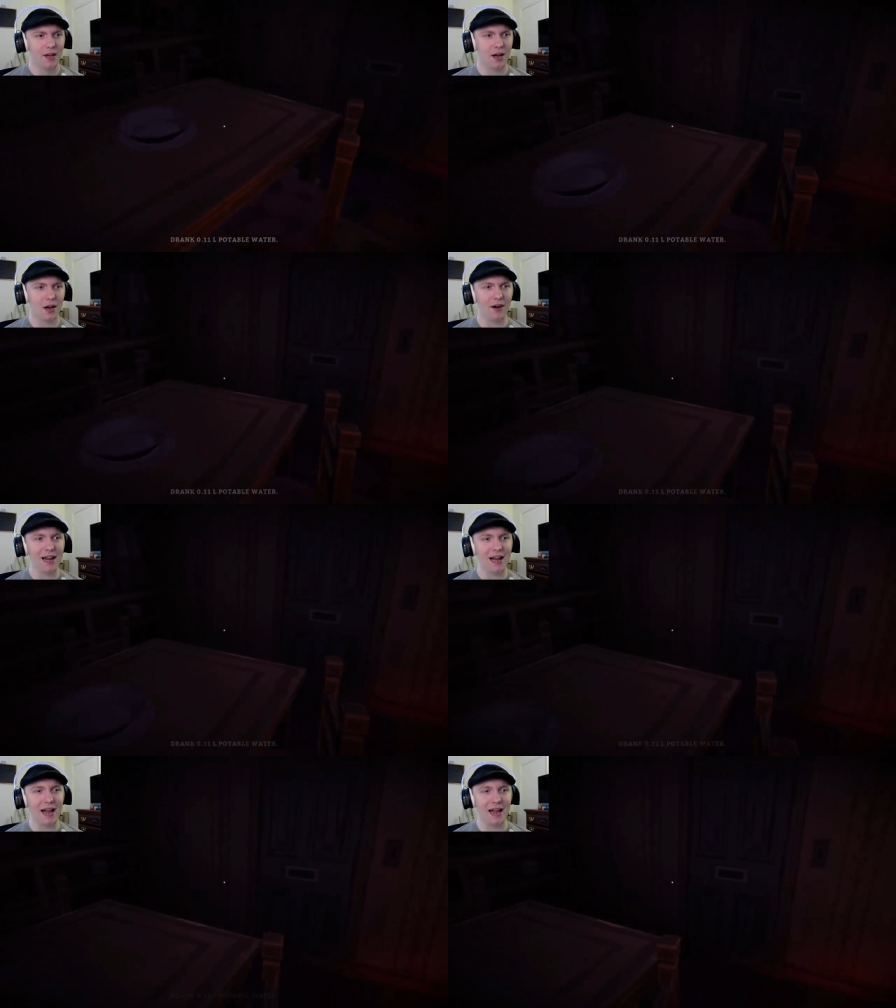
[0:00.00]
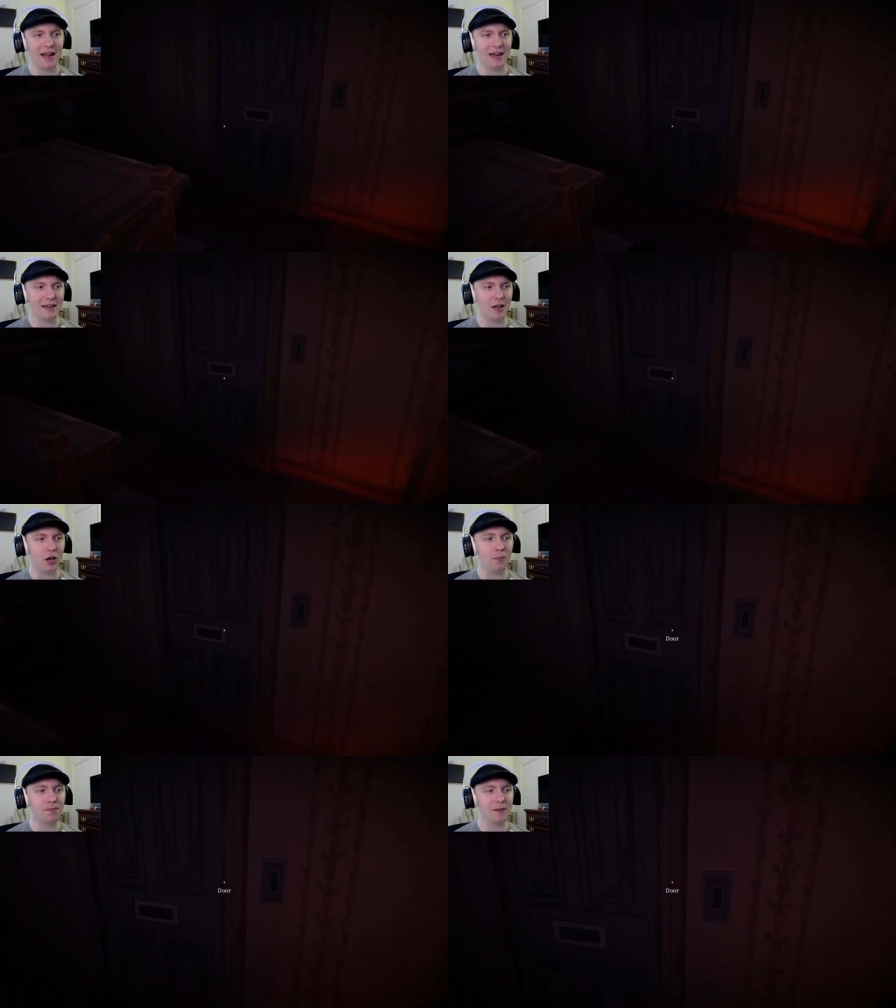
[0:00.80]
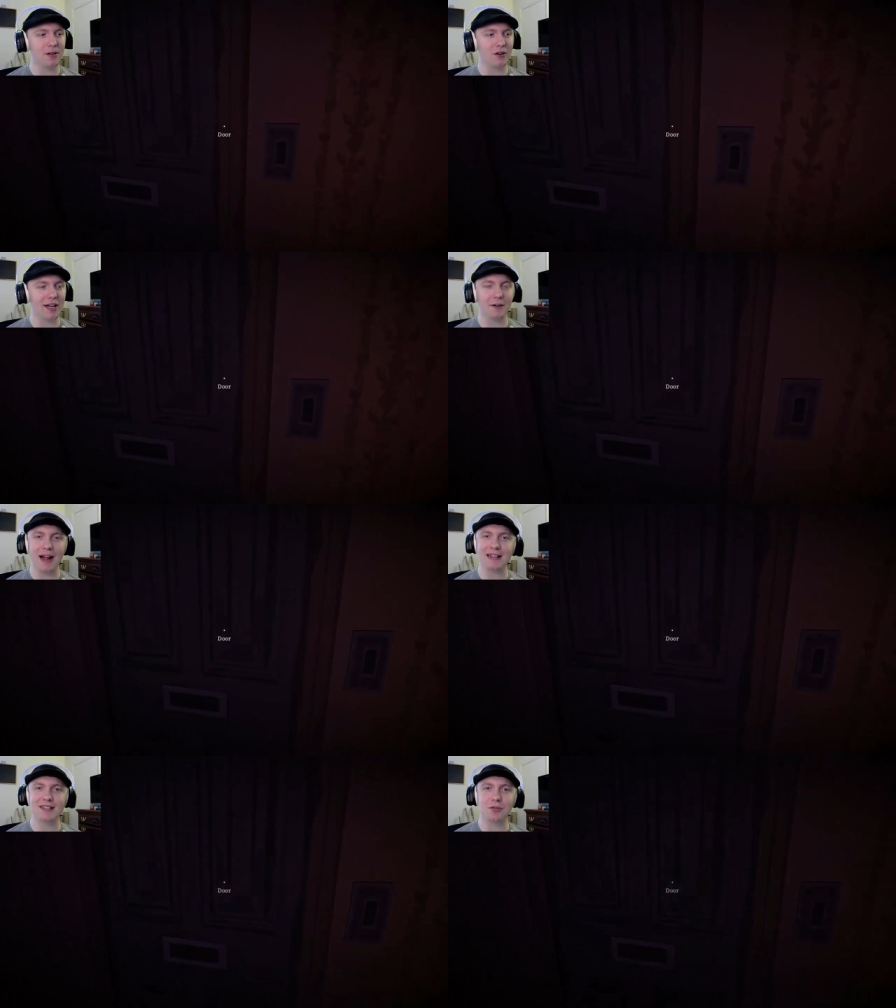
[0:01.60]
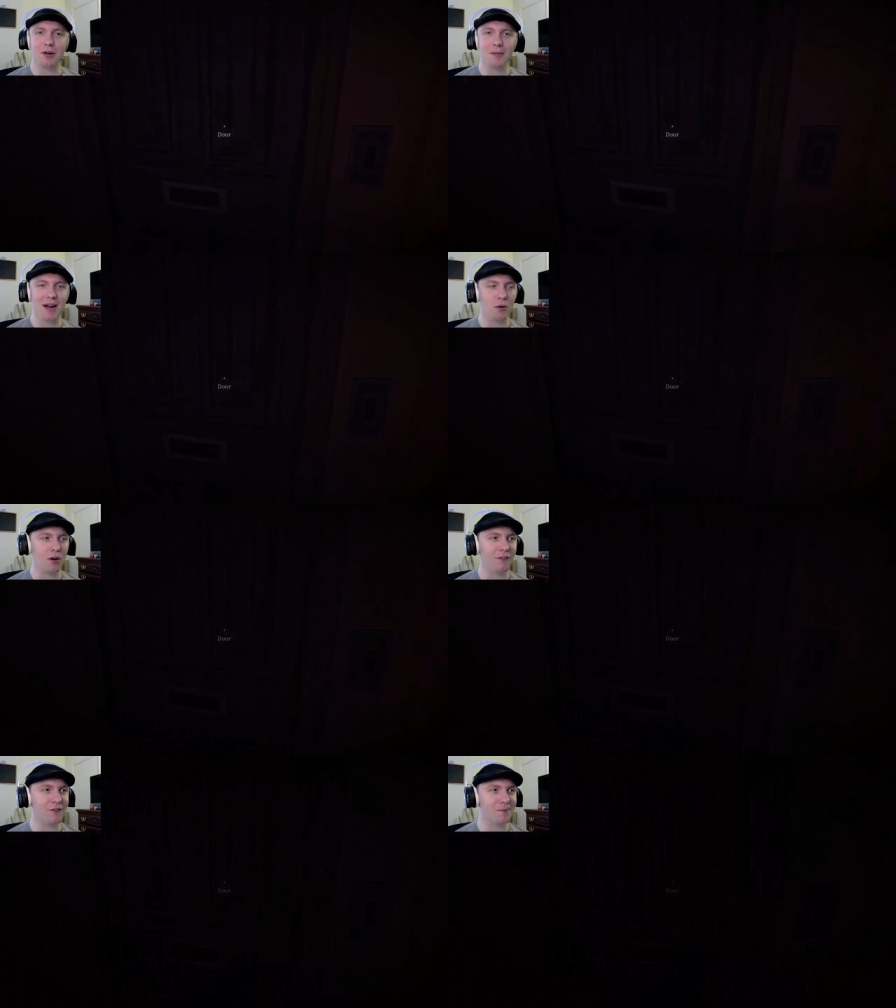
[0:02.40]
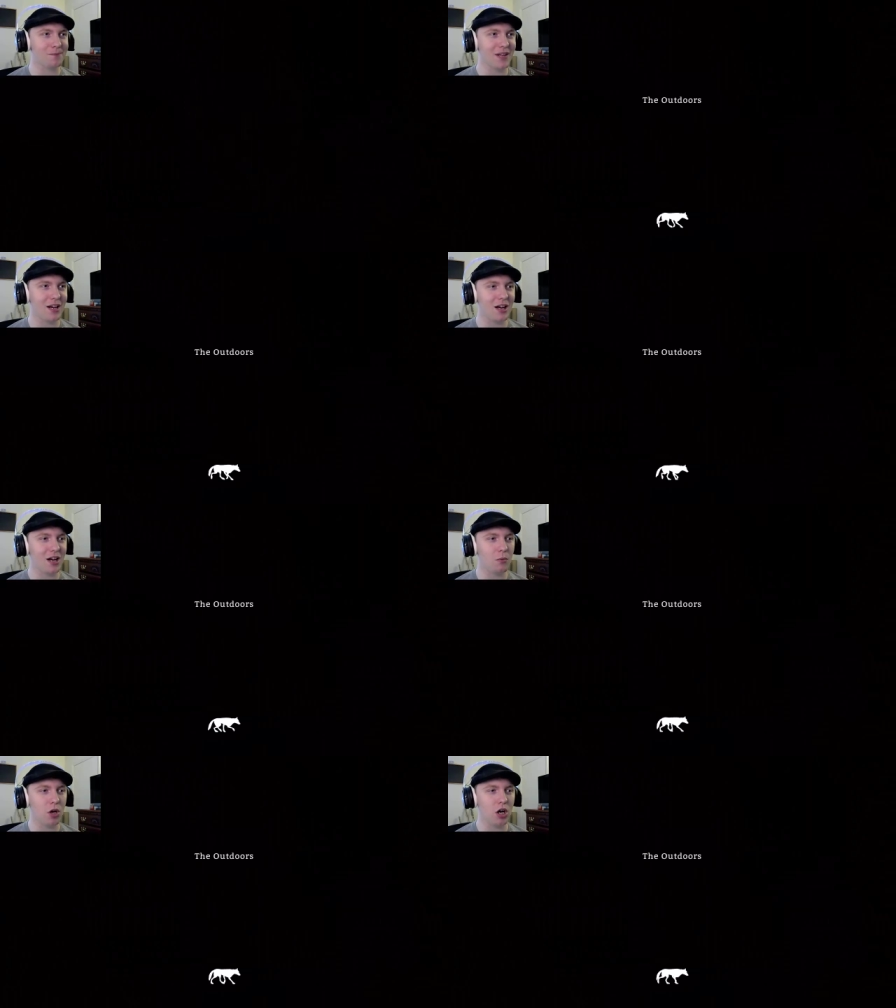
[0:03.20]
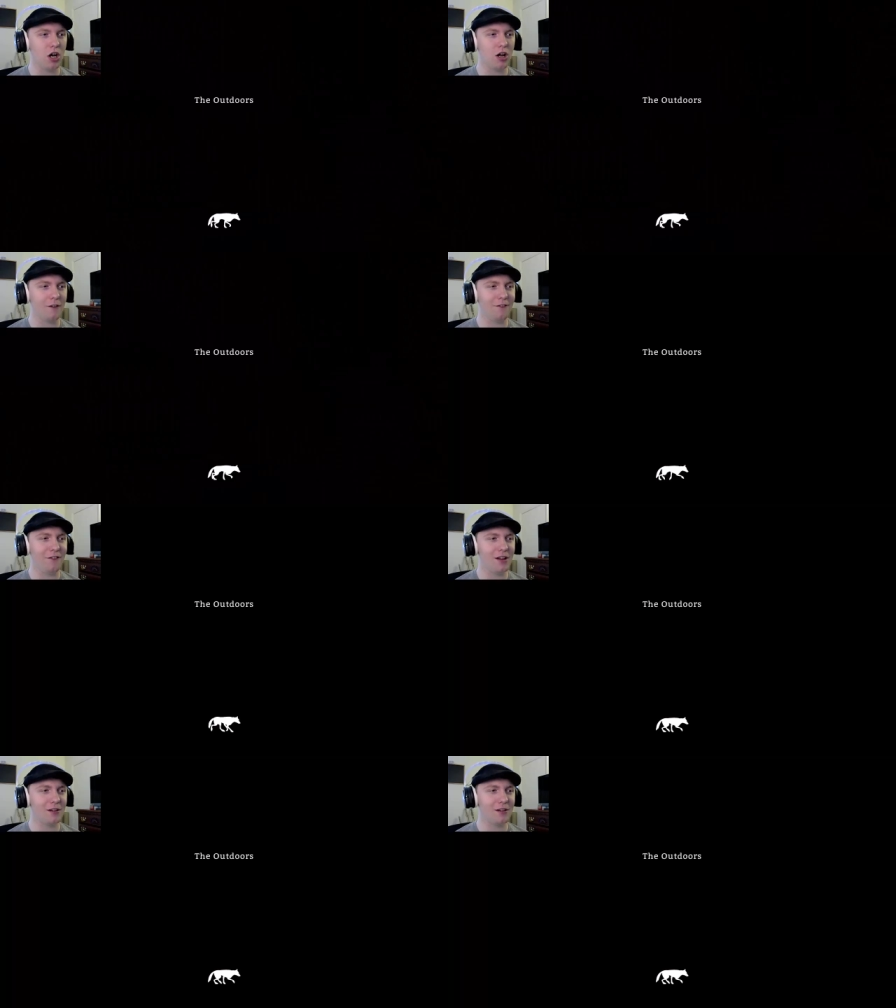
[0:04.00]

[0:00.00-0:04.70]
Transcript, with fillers: Alright, and hopefully we don't get our ass tore up by a wolf. Uh, wolf!